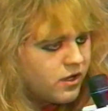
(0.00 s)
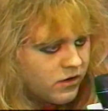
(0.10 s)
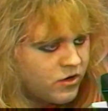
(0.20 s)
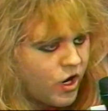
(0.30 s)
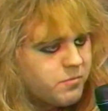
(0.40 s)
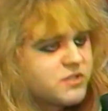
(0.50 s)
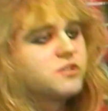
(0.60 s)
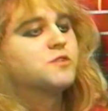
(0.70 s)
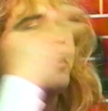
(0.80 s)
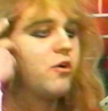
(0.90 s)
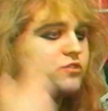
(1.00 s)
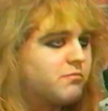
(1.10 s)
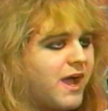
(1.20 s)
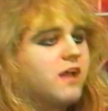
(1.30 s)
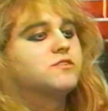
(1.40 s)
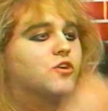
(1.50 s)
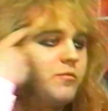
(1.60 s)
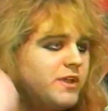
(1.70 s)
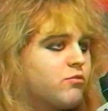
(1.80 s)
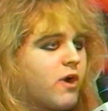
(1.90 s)
garbage disposal mouse,
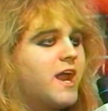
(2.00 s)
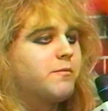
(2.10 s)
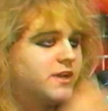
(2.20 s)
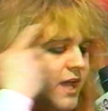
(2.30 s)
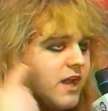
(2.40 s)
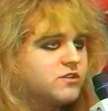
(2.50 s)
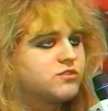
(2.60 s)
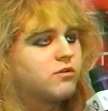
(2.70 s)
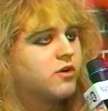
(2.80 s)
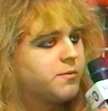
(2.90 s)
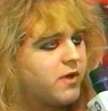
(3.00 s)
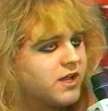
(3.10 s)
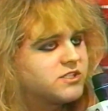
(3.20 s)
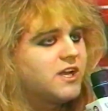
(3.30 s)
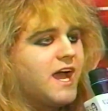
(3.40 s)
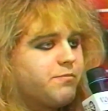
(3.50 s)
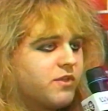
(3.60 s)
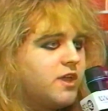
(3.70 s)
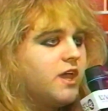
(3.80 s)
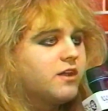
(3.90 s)
going to be ramming it down his throat. He'll probably slap
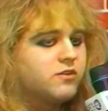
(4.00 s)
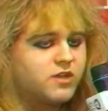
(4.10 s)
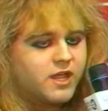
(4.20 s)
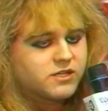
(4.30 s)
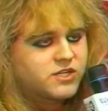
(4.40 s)
the kid and take his